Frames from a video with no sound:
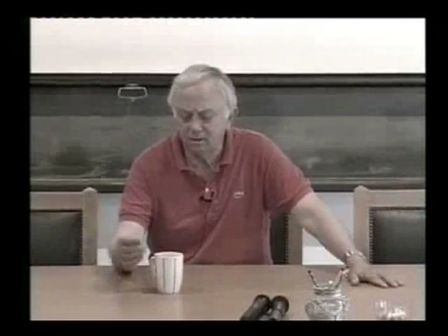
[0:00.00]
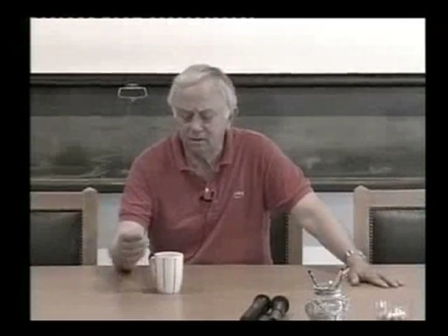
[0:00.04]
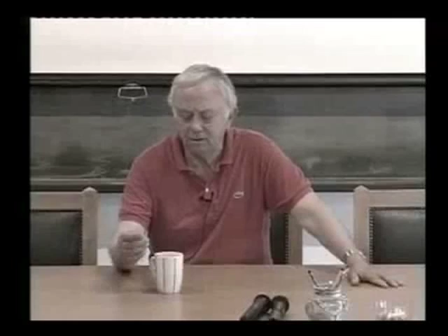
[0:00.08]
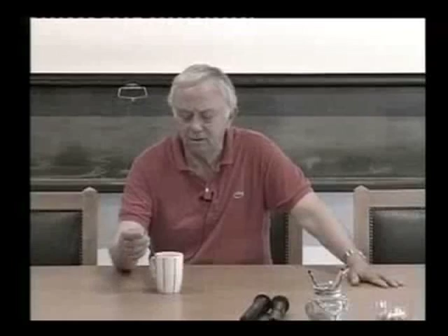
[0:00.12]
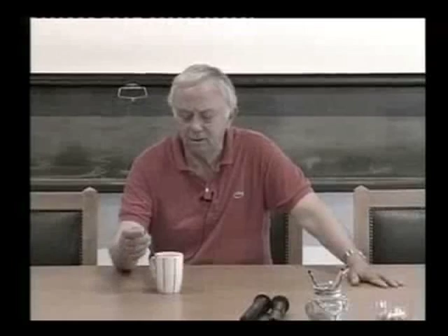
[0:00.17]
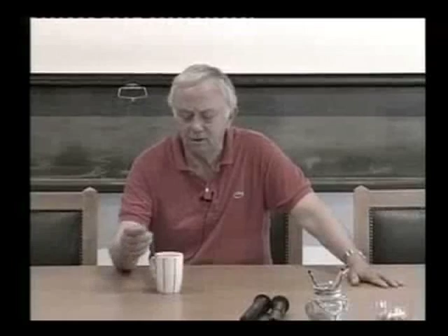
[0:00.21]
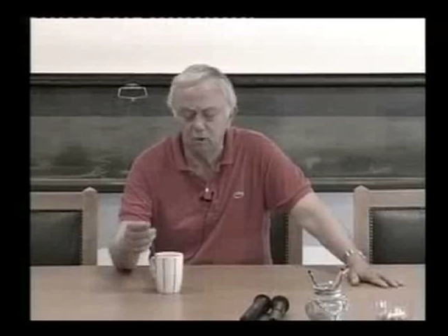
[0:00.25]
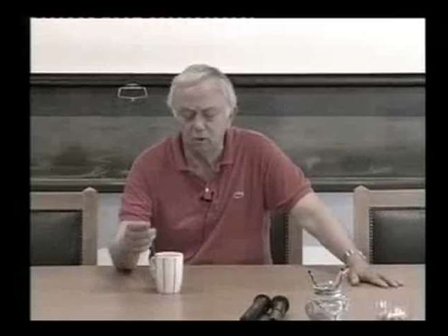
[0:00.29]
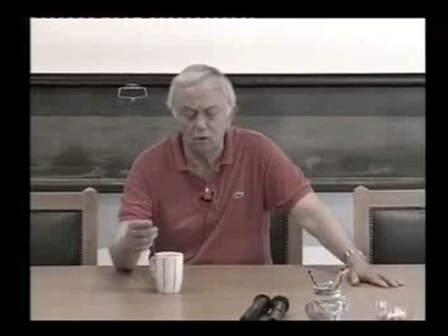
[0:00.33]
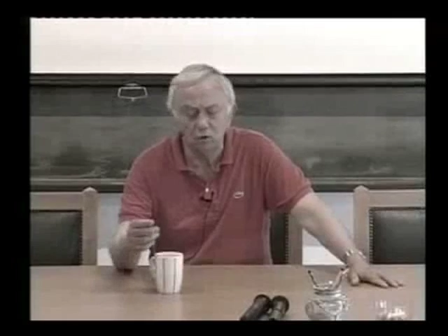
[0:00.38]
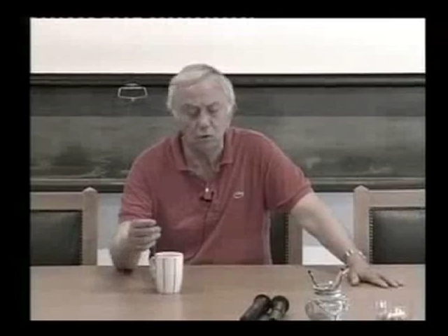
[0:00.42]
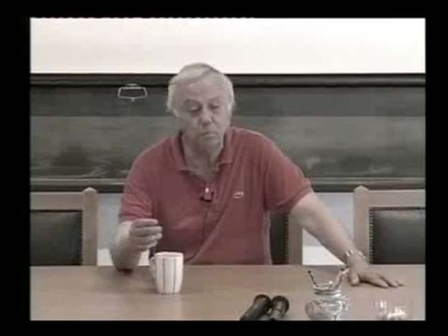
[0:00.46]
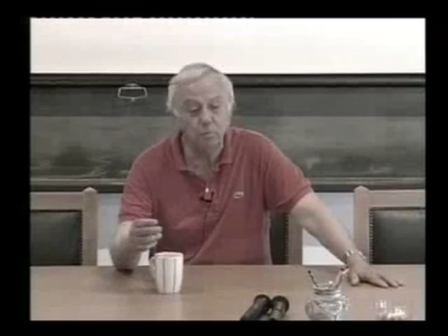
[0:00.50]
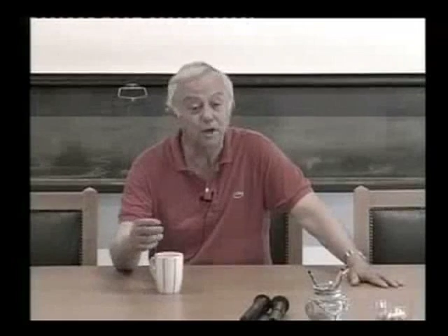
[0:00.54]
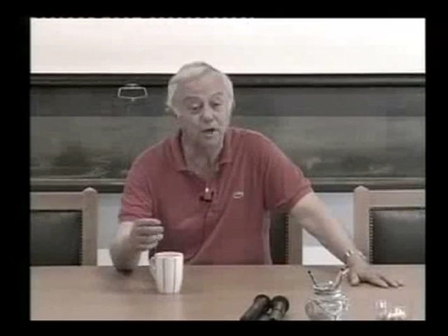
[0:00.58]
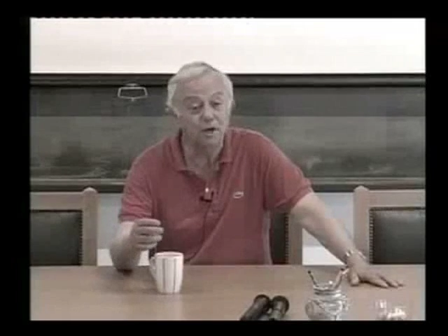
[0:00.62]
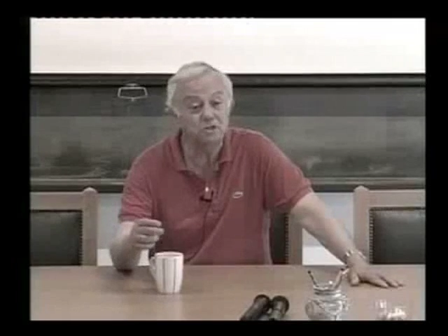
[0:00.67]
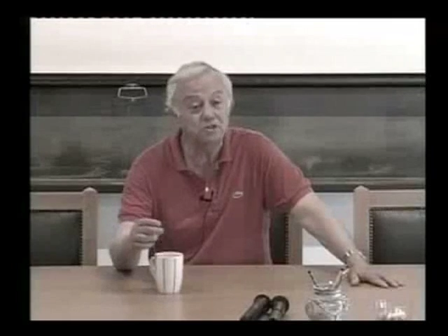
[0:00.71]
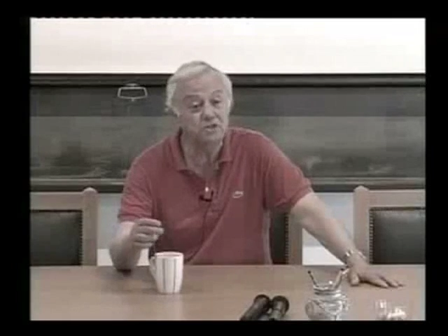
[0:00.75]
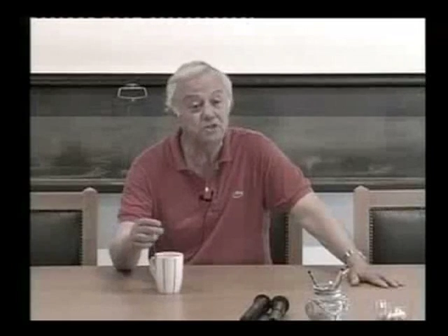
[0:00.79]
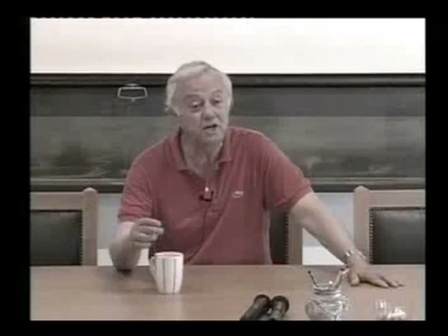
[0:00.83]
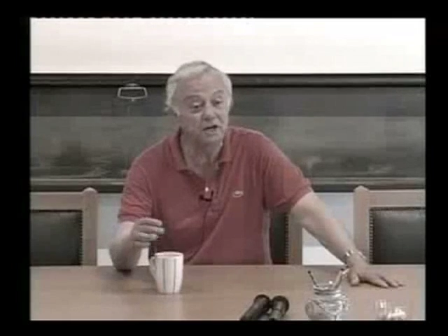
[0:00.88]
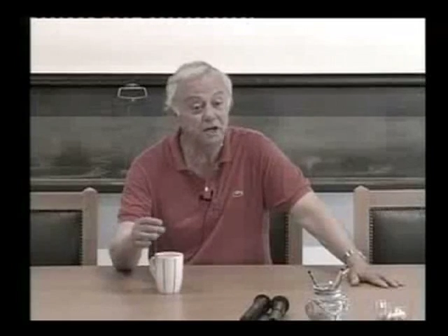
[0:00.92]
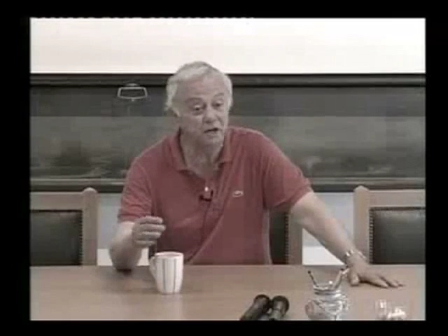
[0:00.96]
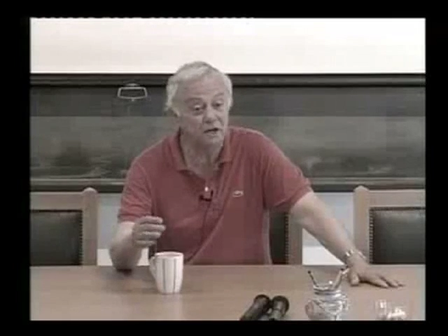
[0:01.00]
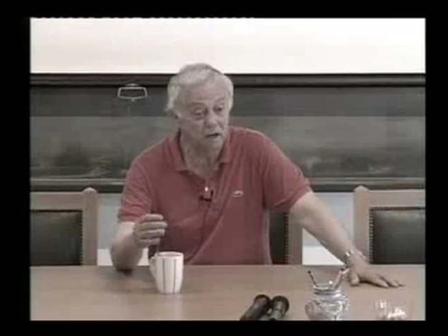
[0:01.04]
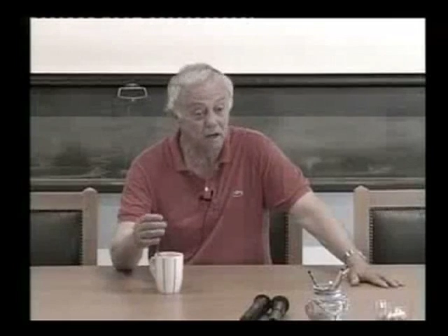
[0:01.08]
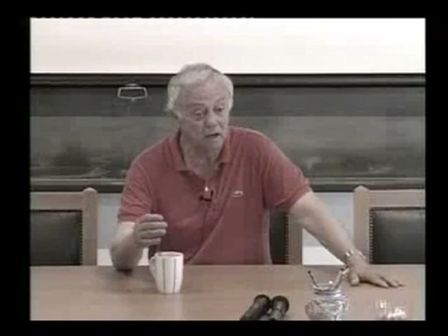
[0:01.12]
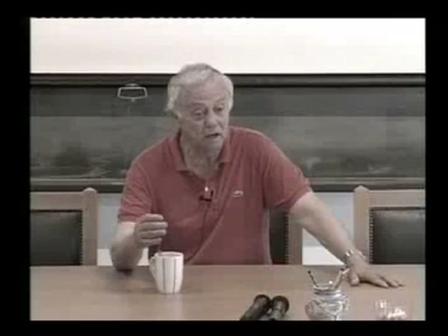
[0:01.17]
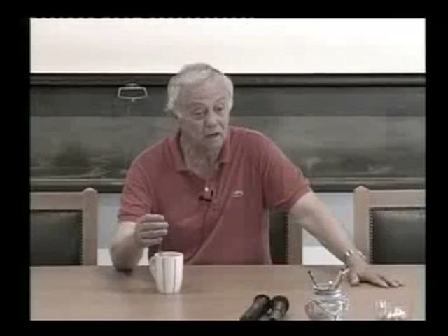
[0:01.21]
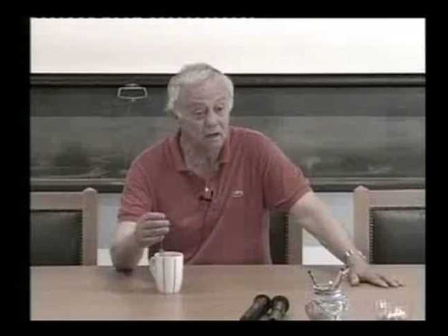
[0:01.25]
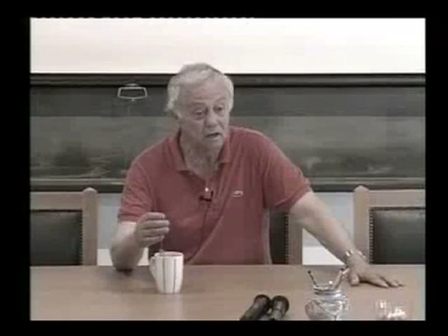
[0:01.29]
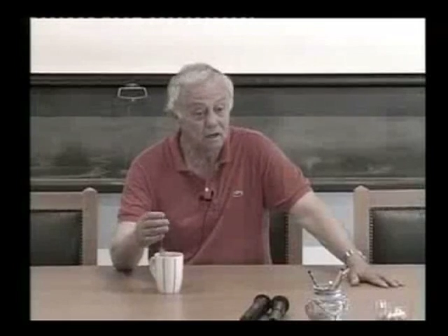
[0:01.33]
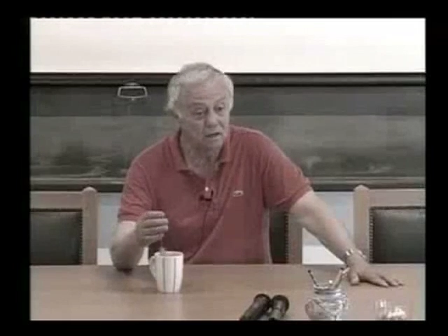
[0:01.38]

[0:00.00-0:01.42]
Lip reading: European Journal,